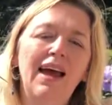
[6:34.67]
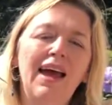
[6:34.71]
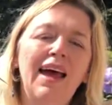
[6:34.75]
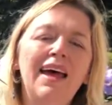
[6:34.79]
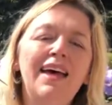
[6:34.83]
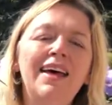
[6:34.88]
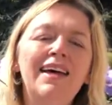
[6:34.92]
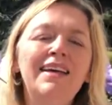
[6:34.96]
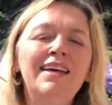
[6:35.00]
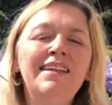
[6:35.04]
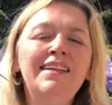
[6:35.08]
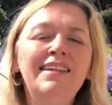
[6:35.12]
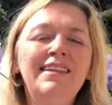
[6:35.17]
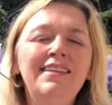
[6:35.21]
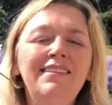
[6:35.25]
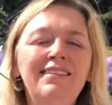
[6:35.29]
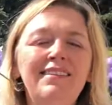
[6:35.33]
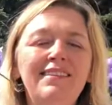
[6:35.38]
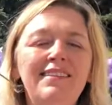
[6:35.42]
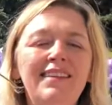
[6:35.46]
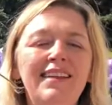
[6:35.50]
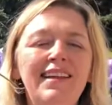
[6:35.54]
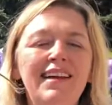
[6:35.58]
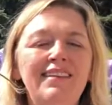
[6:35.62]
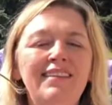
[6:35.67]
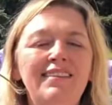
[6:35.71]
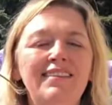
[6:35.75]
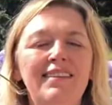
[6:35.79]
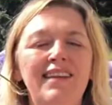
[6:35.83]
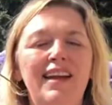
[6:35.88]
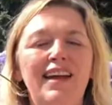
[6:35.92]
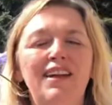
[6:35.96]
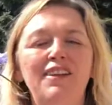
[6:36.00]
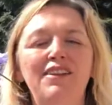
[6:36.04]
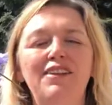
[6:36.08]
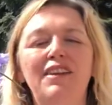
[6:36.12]
earnestness
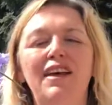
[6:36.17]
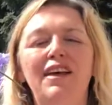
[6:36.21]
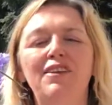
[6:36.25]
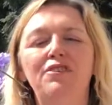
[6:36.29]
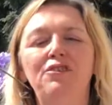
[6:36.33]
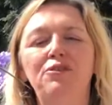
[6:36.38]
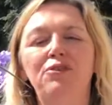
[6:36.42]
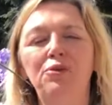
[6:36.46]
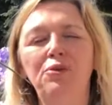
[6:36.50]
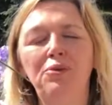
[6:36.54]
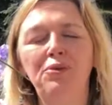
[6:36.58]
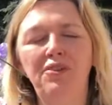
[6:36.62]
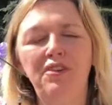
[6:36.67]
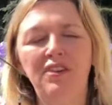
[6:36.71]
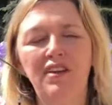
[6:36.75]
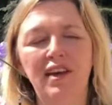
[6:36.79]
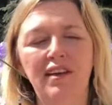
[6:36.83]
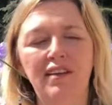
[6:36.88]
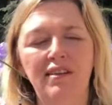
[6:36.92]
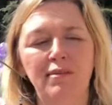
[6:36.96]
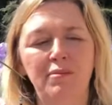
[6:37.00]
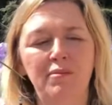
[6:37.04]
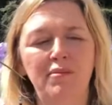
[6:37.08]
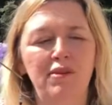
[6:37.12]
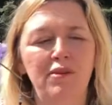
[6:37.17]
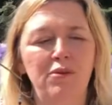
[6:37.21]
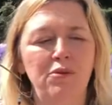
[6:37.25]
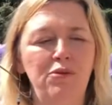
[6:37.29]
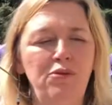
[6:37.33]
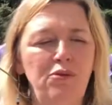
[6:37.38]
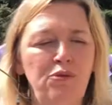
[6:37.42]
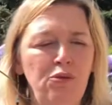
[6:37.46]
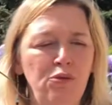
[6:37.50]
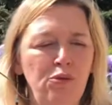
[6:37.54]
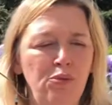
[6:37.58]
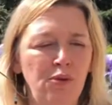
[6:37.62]
and enthusiasm. So
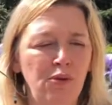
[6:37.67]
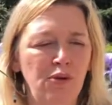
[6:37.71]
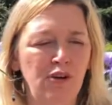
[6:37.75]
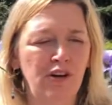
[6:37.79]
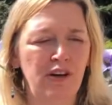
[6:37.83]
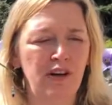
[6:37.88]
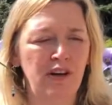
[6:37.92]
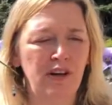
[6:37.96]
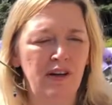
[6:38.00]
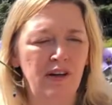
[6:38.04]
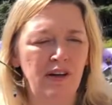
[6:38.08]
two more